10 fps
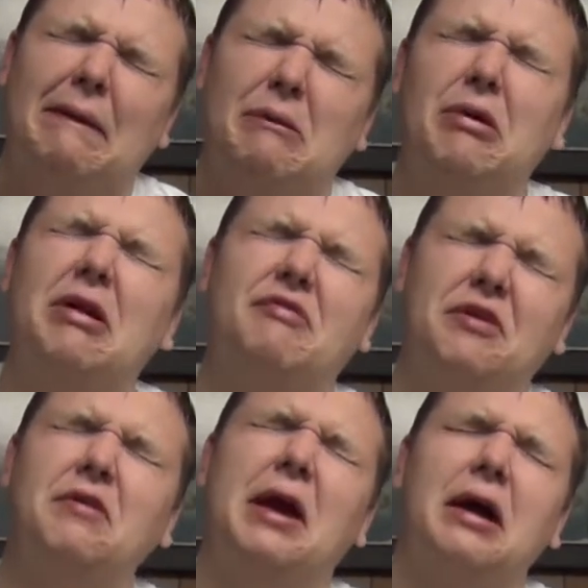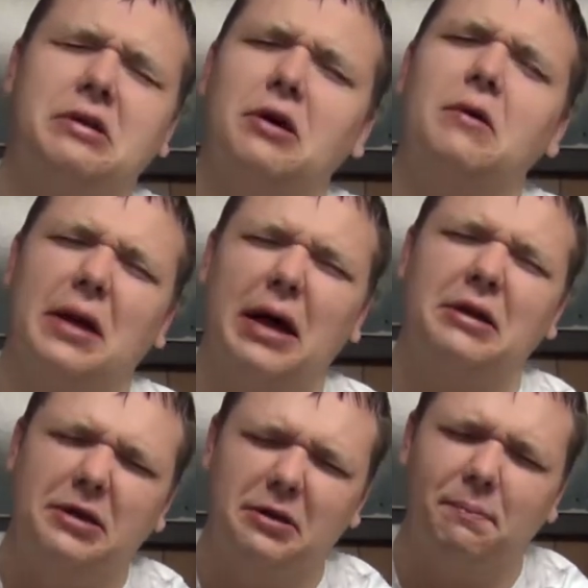What have you got going on
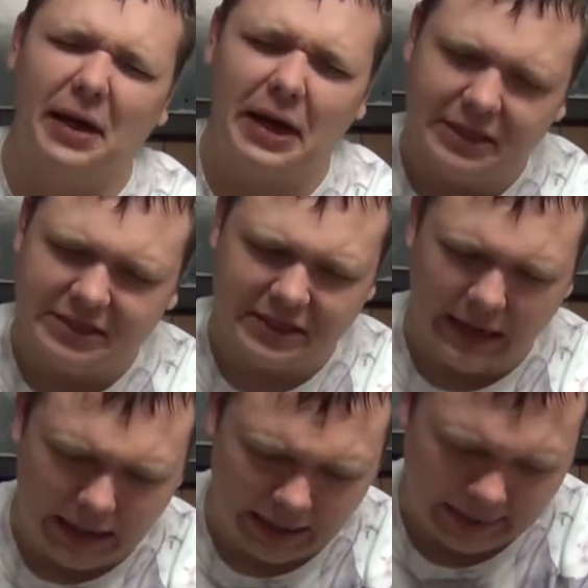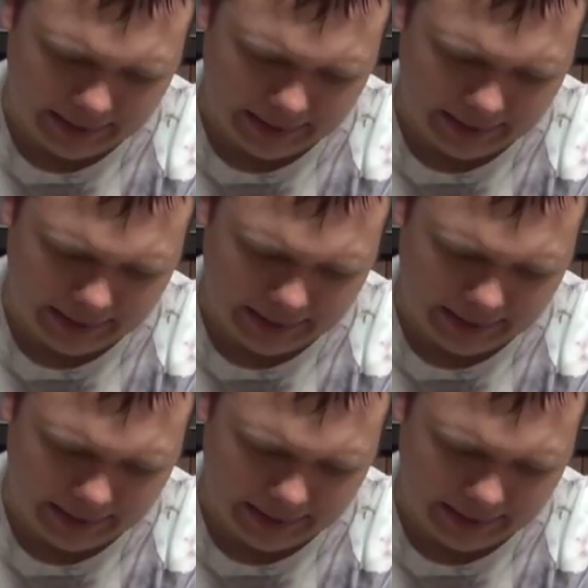here, Bagstock?